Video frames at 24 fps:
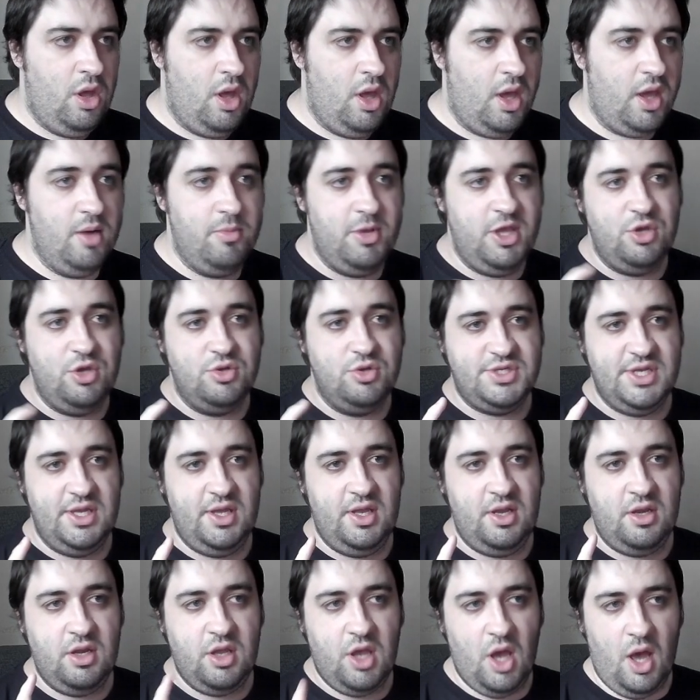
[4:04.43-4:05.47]
I'm going to be
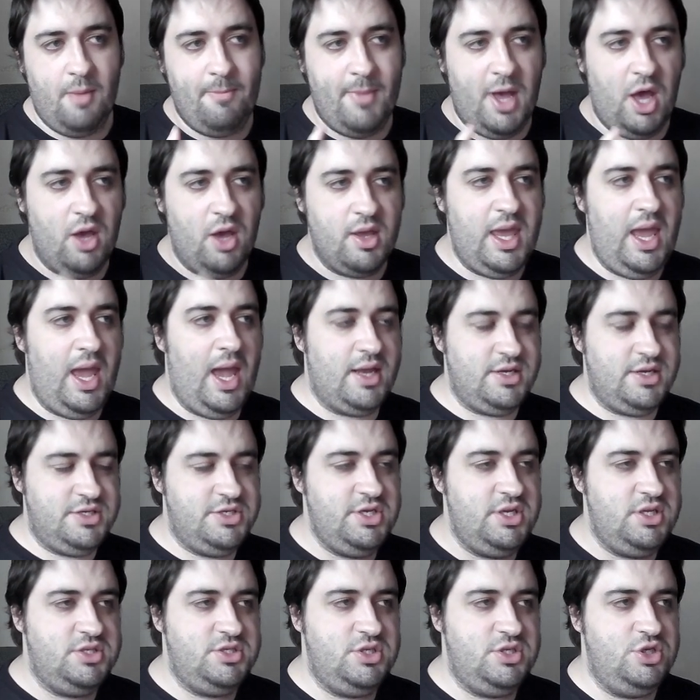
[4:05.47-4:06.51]
using Card Market and
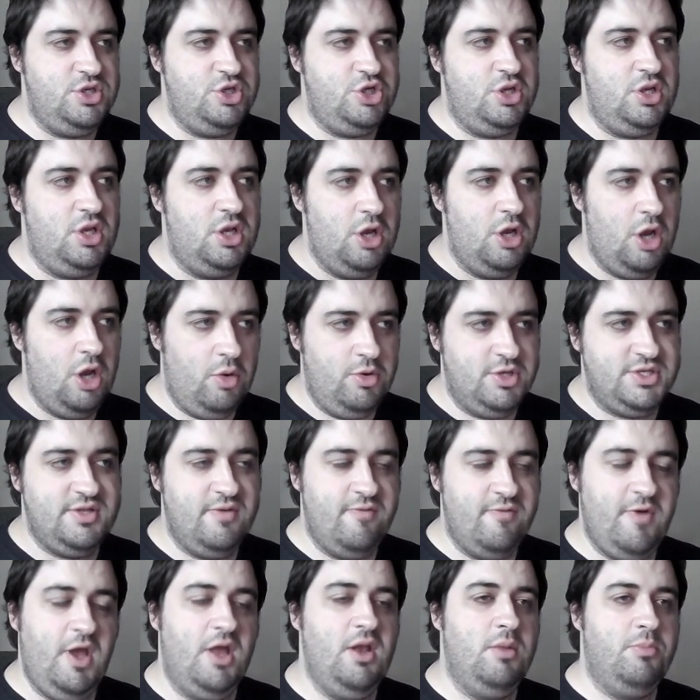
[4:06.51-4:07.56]
TCG lowest
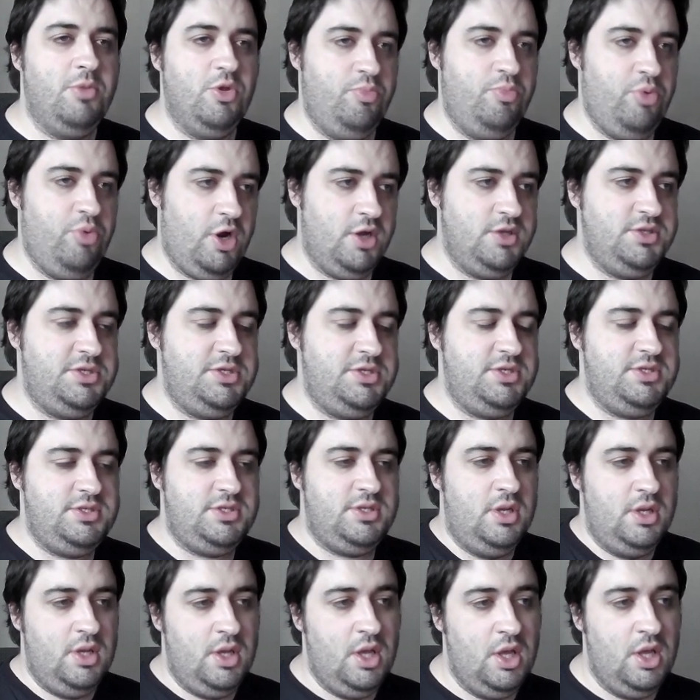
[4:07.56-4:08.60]
available
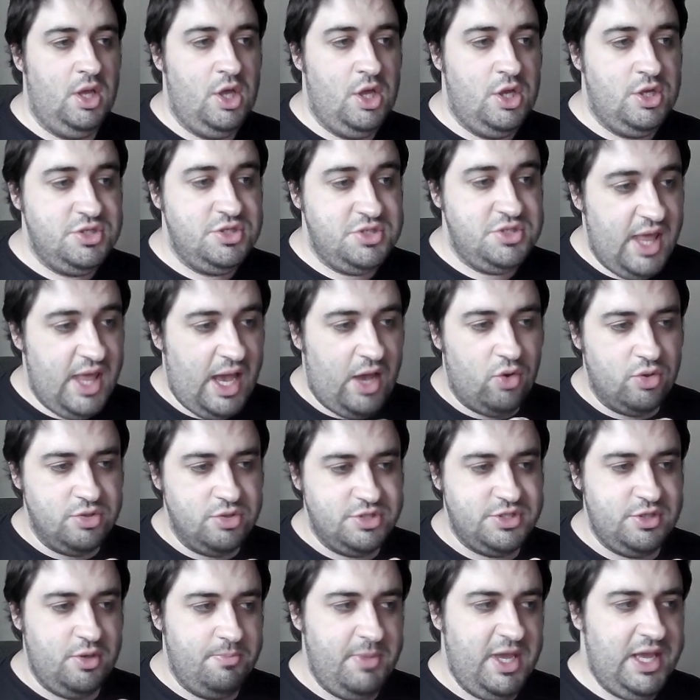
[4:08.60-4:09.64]
prices, so that
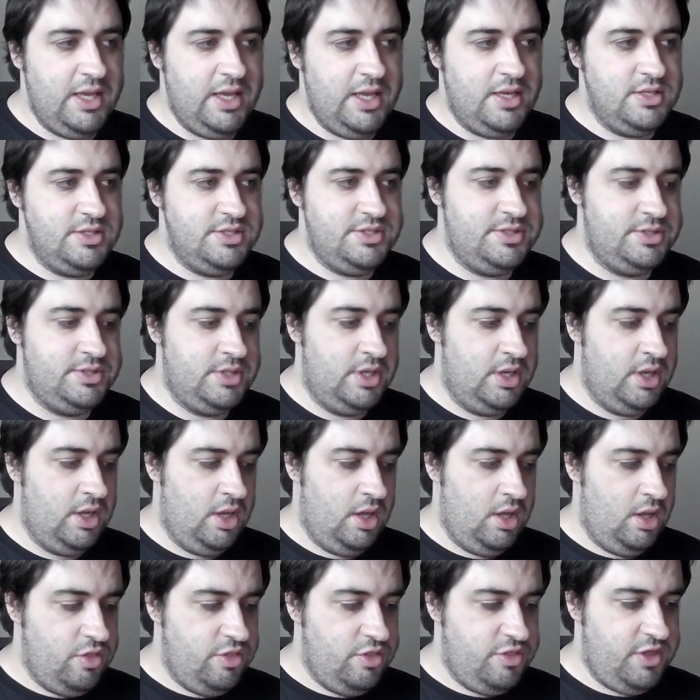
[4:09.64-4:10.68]
also means
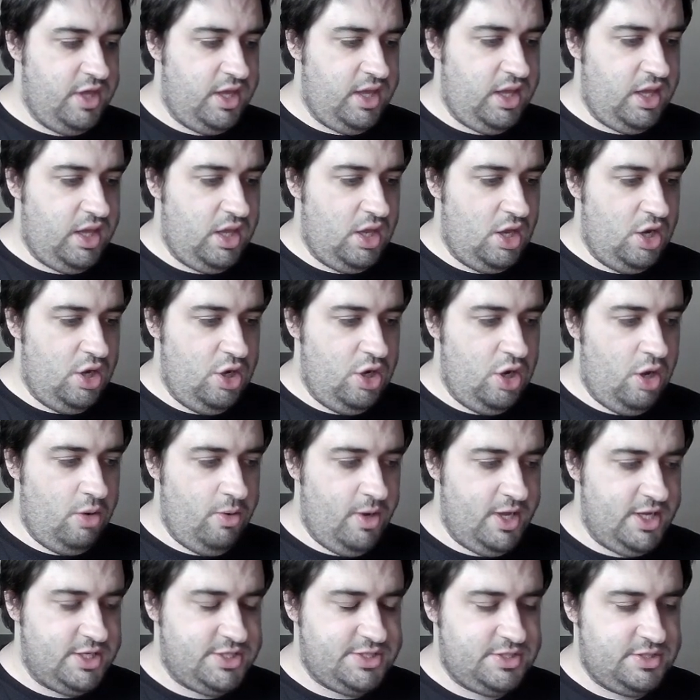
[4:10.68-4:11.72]
the
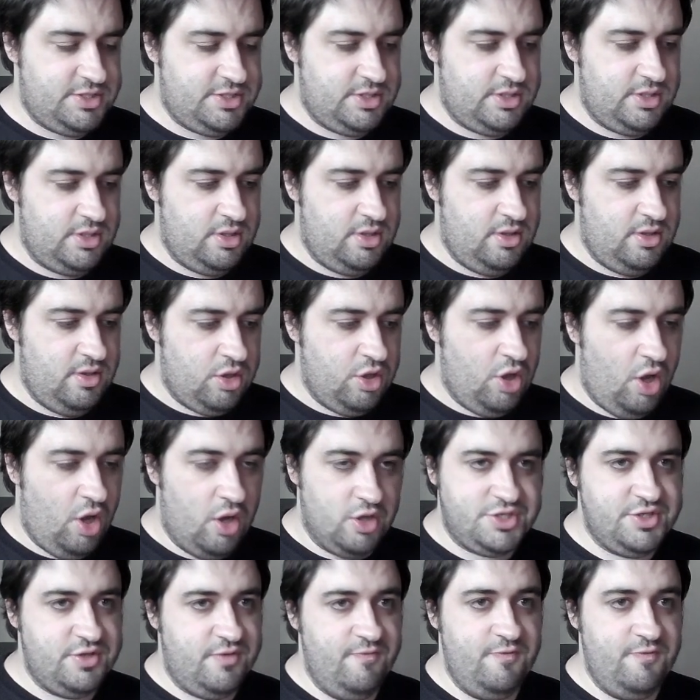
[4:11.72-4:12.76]
lowest
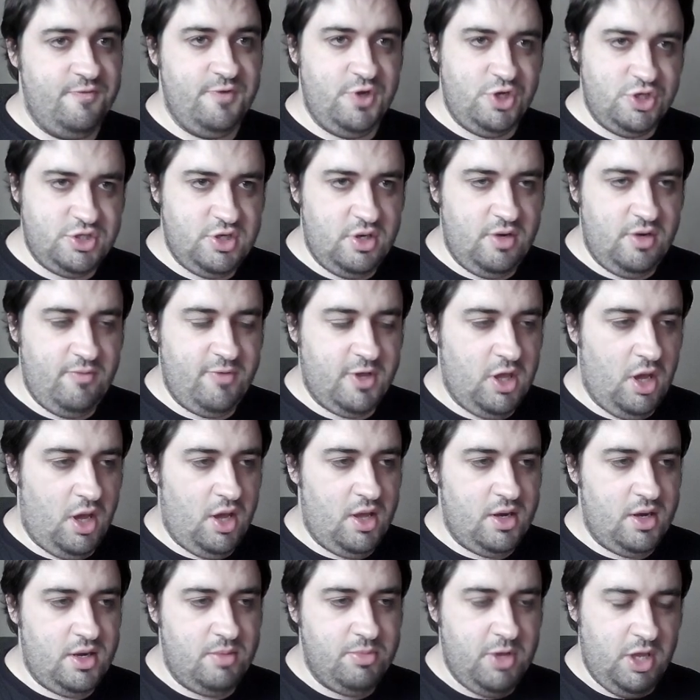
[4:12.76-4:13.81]
cost version of a
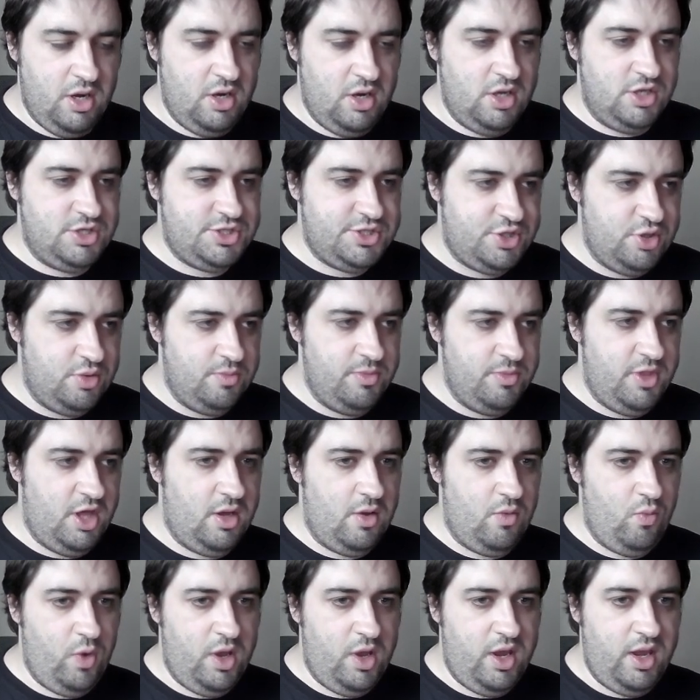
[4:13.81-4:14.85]
card. I'm going to assume
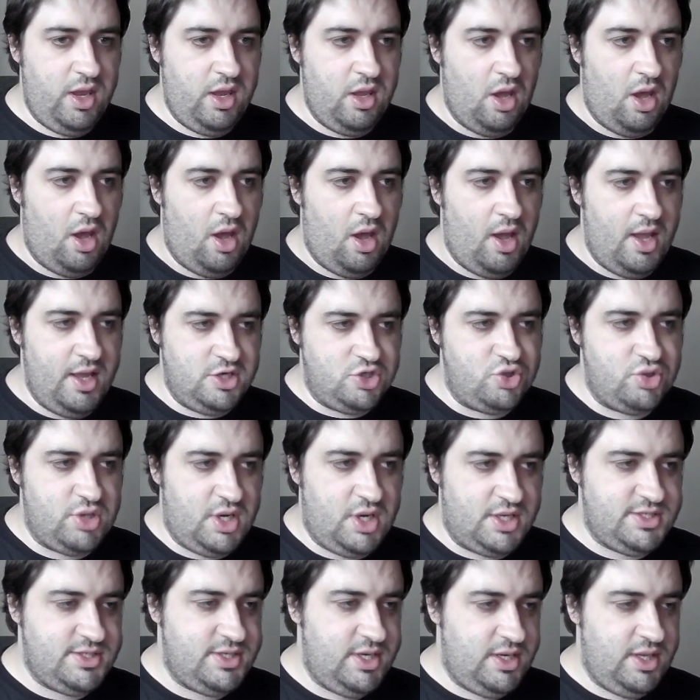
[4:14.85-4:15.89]
that we are
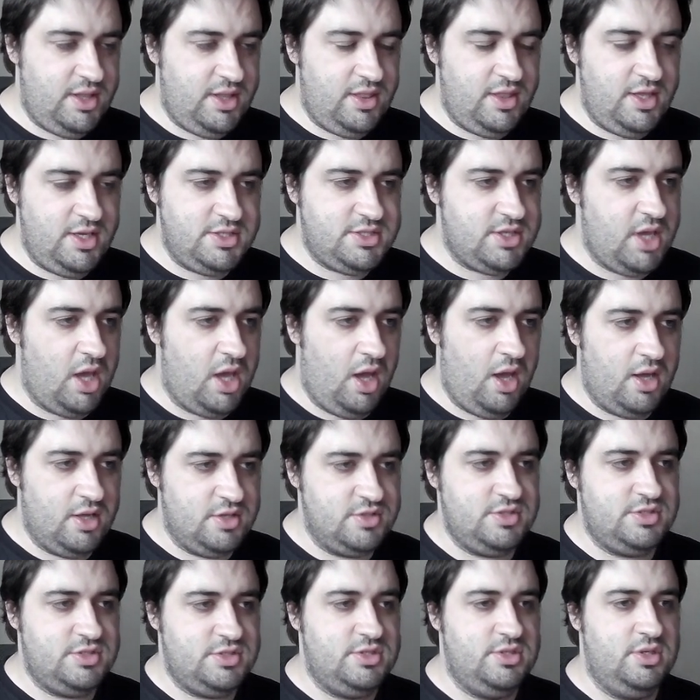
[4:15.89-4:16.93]
interested in these
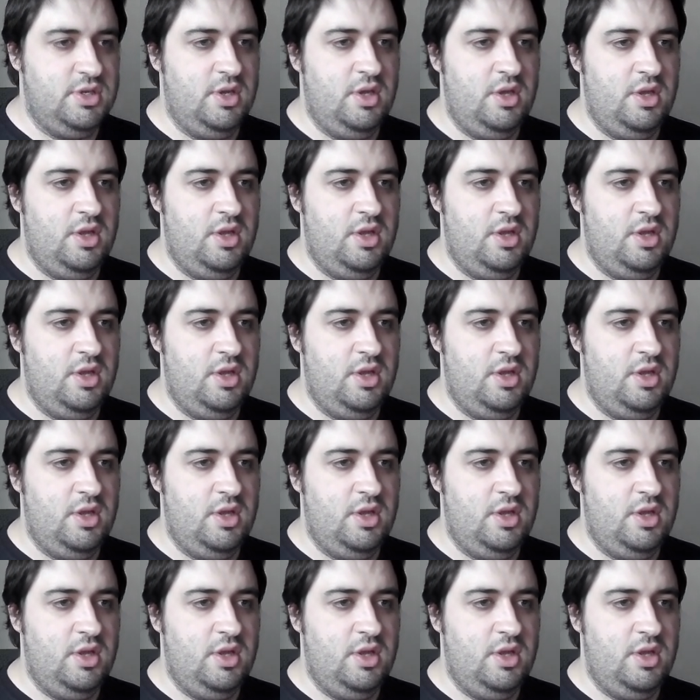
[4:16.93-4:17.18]
cards